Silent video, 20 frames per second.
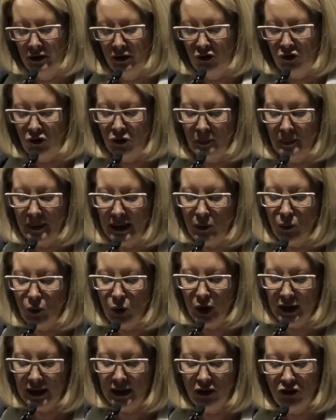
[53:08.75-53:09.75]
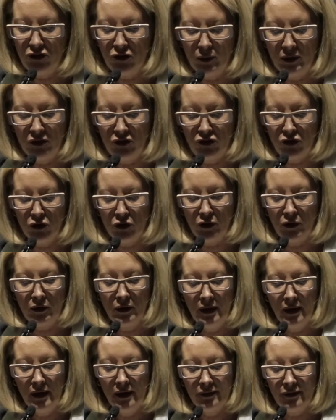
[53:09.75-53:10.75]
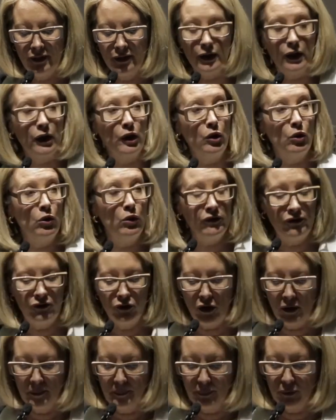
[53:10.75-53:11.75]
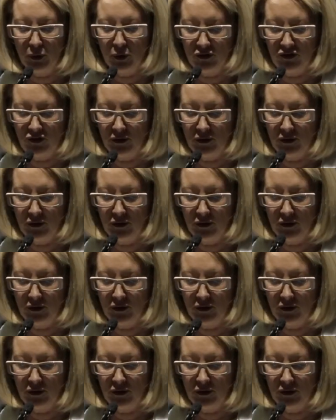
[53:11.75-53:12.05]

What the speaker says: should mean working to ensure that the law's not brought